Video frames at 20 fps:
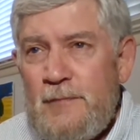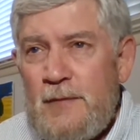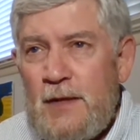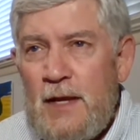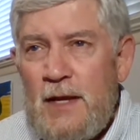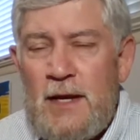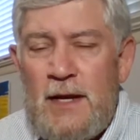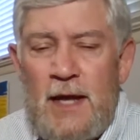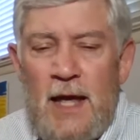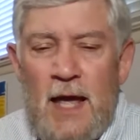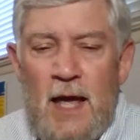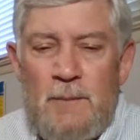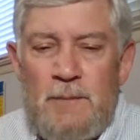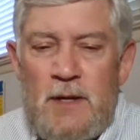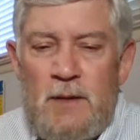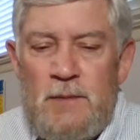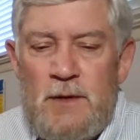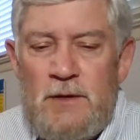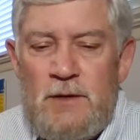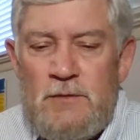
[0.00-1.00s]
and happy
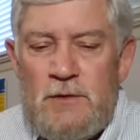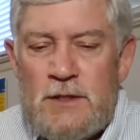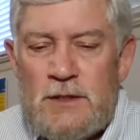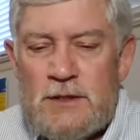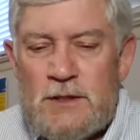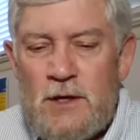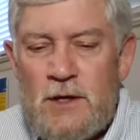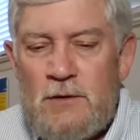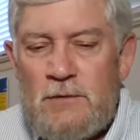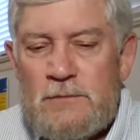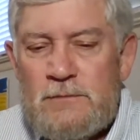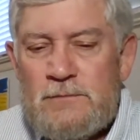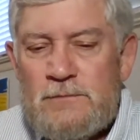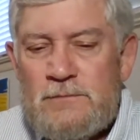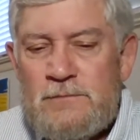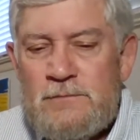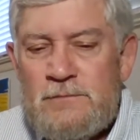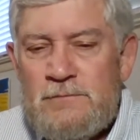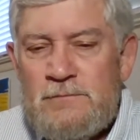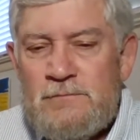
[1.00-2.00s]
to be doing so.
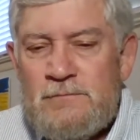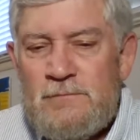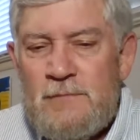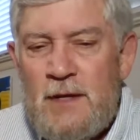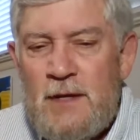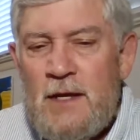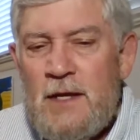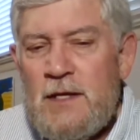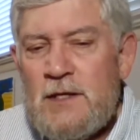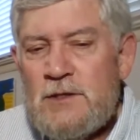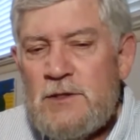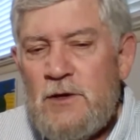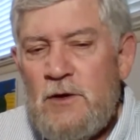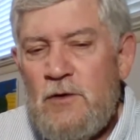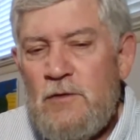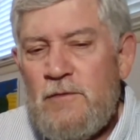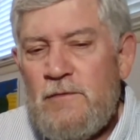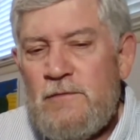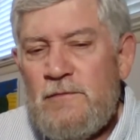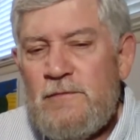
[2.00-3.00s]

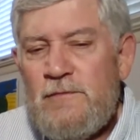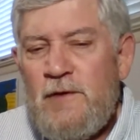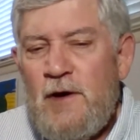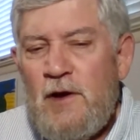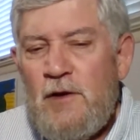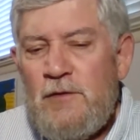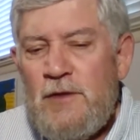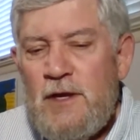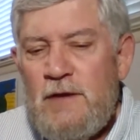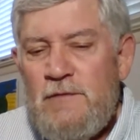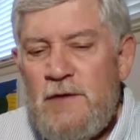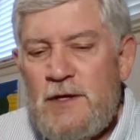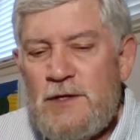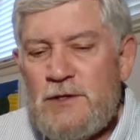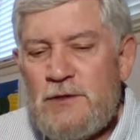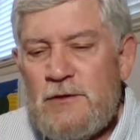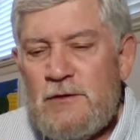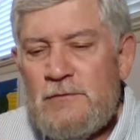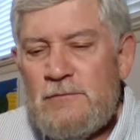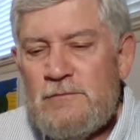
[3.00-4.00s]
So follow the
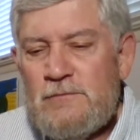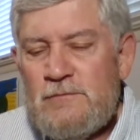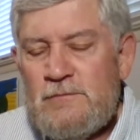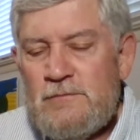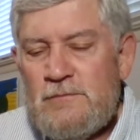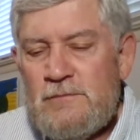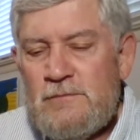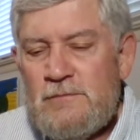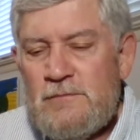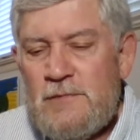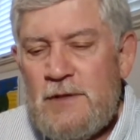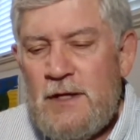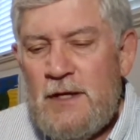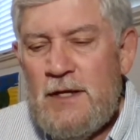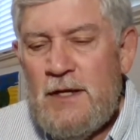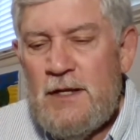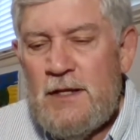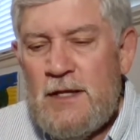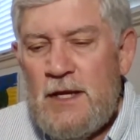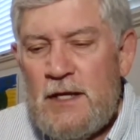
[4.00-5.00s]
adventure,
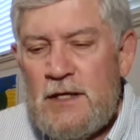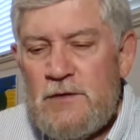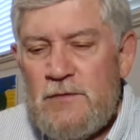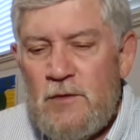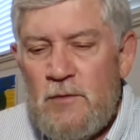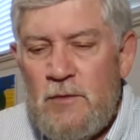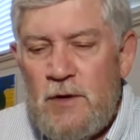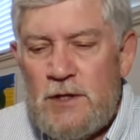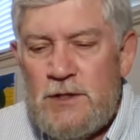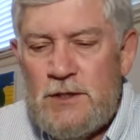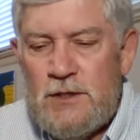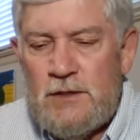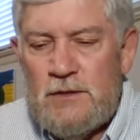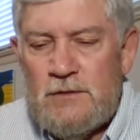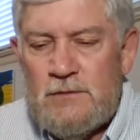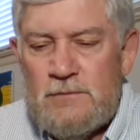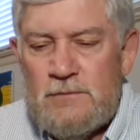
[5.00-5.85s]
and thanks for watching.